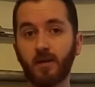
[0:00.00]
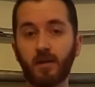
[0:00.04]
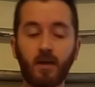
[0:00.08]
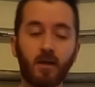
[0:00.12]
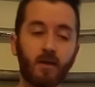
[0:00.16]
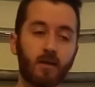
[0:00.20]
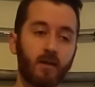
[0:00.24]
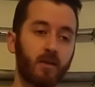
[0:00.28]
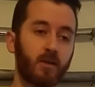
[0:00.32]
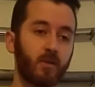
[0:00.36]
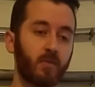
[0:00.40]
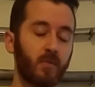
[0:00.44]
I
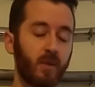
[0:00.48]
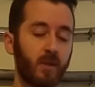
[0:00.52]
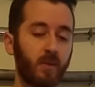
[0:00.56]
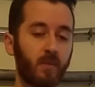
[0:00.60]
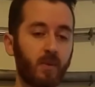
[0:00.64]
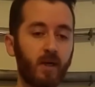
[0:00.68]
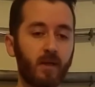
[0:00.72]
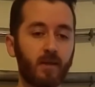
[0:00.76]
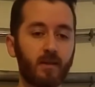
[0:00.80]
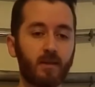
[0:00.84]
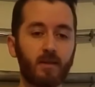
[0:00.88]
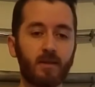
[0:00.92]
talked a little bit
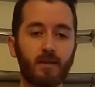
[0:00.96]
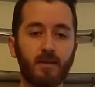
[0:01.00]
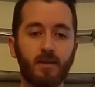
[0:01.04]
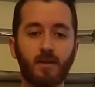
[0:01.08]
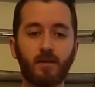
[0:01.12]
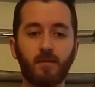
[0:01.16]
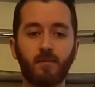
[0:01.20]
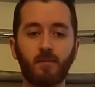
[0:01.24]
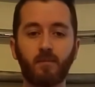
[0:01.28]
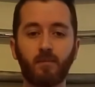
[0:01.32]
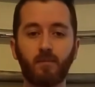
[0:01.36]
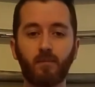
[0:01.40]
about
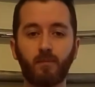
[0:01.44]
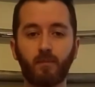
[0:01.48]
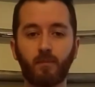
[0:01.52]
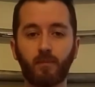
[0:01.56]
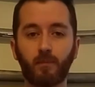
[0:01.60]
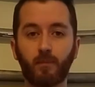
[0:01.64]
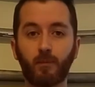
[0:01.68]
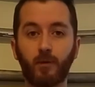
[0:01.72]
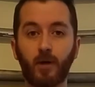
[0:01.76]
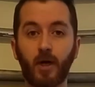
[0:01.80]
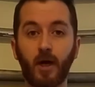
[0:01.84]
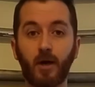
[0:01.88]
this
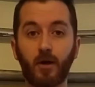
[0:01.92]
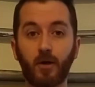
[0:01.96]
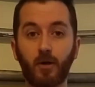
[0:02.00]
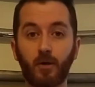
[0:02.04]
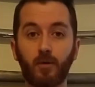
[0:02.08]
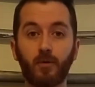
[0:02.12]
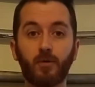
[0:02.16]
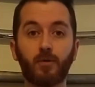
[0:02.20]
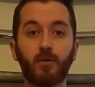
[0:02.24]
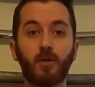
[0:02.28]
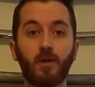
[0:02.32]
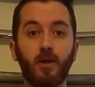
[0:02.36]

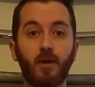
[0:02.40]
prior